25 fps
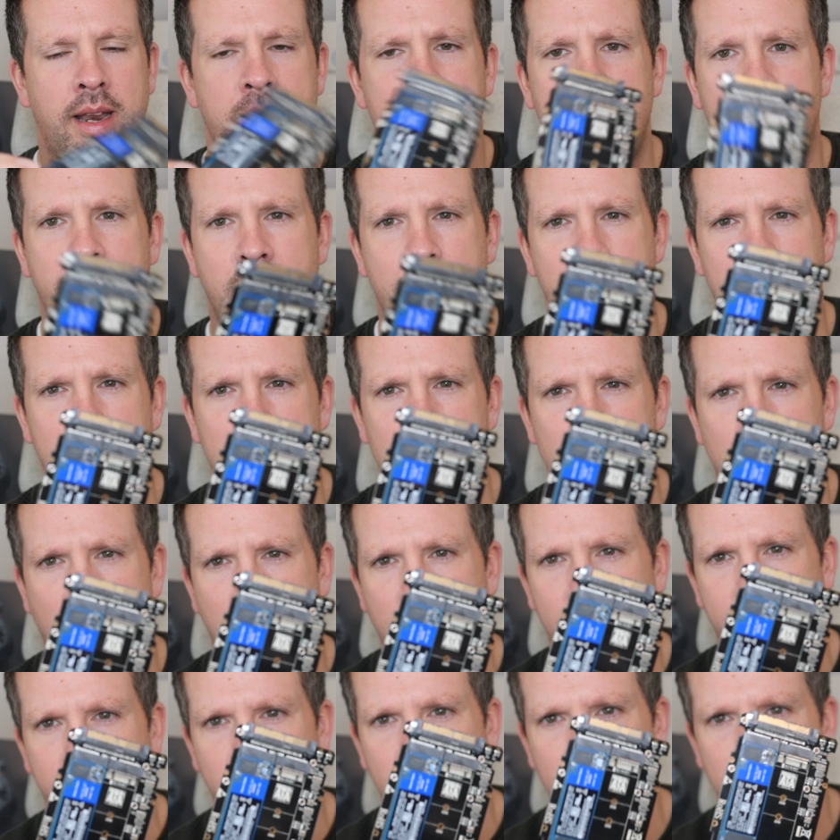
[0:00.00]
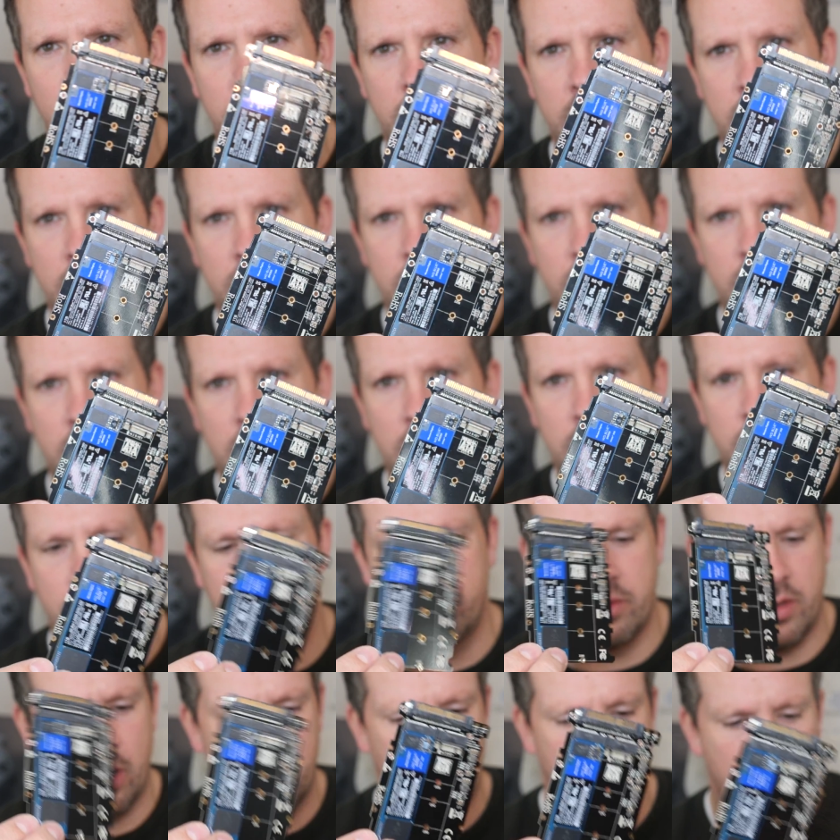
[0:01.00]
NVMe drive that is
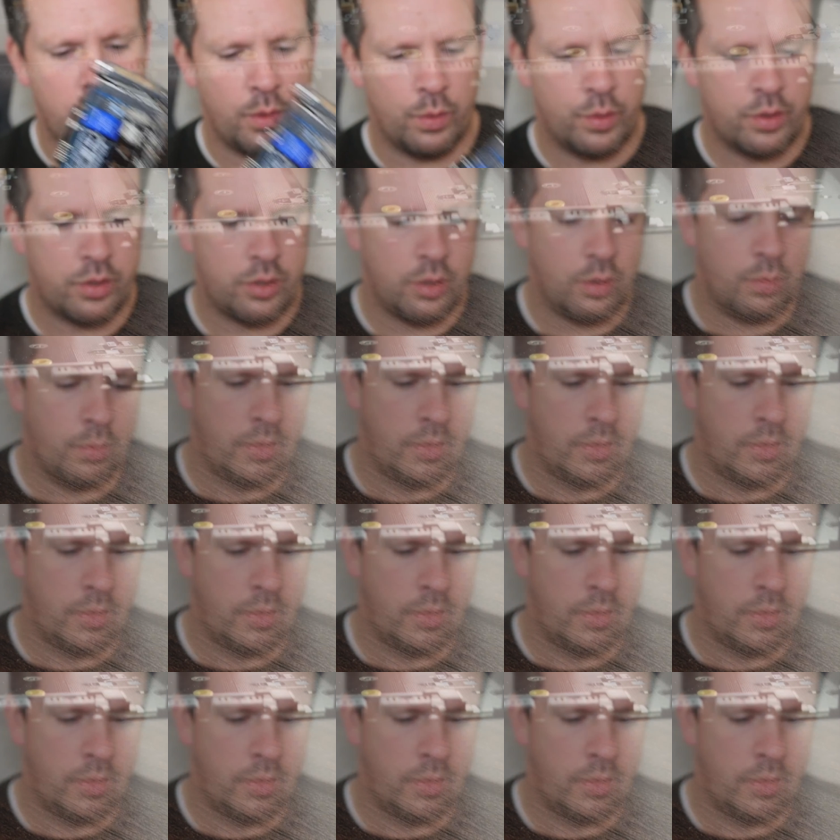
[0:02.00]
of no use to